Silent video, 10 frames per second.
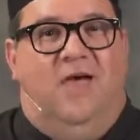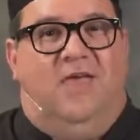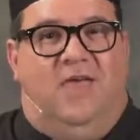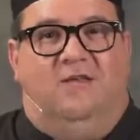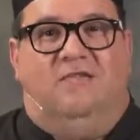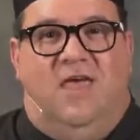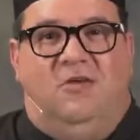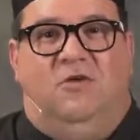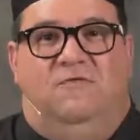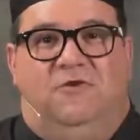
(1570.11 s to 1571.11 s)
Again,
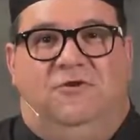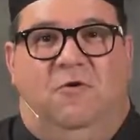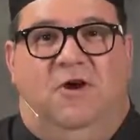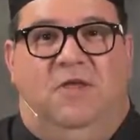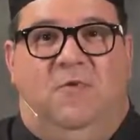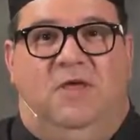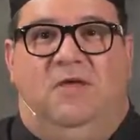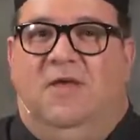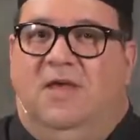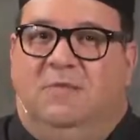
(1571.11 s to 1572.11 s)
thank you for joining
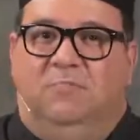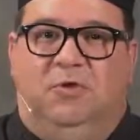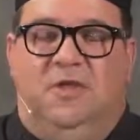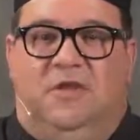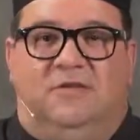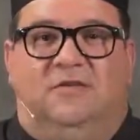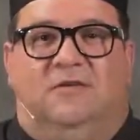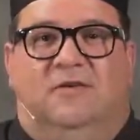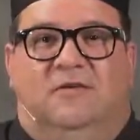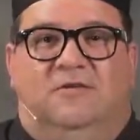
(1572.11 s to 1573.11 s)
me, and
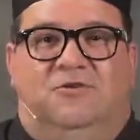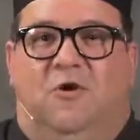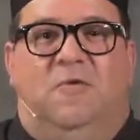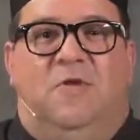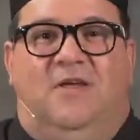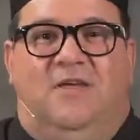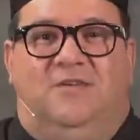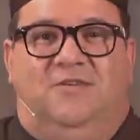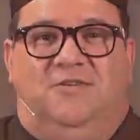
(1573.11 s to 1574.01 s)
please join me again